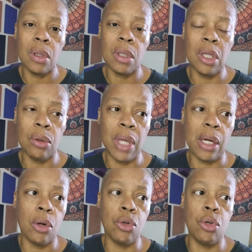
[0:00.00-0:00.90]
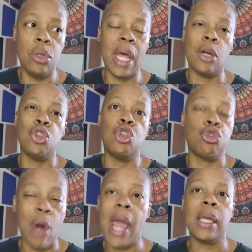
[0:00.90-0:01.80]
you know, that are that are
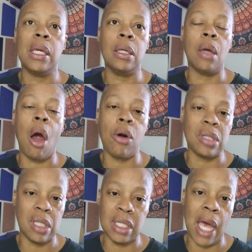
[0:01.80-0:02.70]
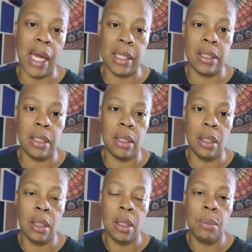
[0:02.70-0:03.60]
dragging our society
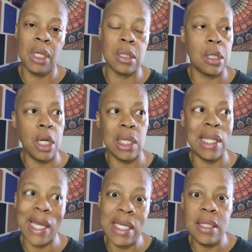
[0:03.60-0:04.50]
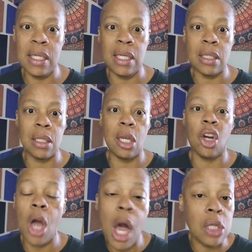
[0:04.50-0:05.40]
because of their laziness and their
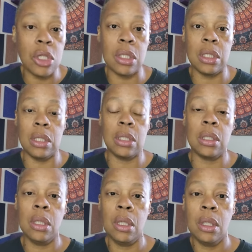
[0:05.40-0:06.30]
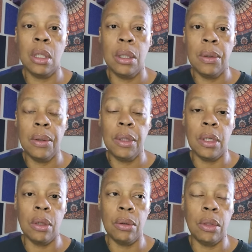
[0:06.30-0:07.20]
consciousness. You
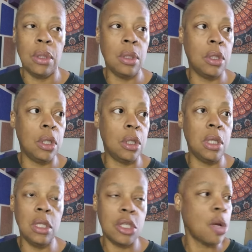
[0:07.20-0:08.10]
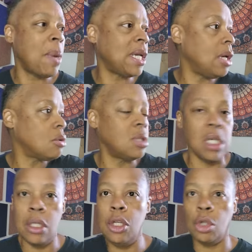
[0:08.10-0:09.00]
know, it, somebody else
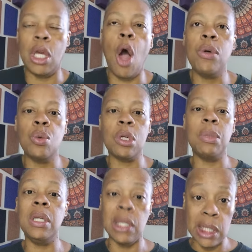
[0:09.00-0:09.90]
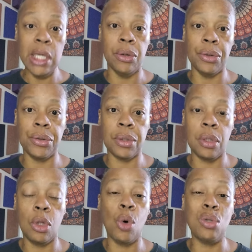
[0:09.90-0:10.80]
needs, you know, they always want to be the leaders,
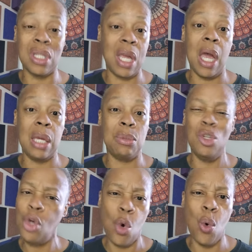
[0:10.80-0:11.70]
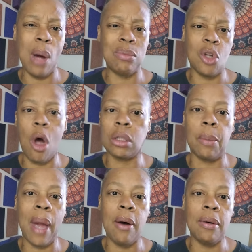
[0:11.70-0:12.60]
those types. You know who I'm talking
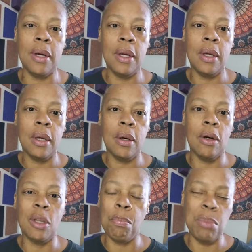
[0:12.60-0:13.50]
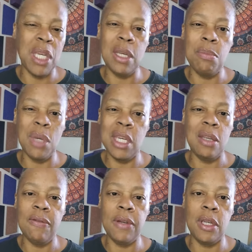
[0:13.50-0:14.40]
about on the many,
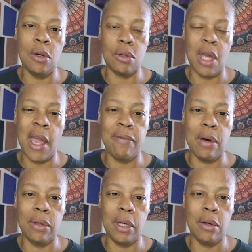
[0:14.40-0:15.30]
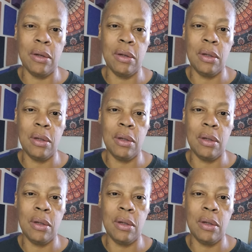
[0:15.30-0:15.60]
many videos I have out there.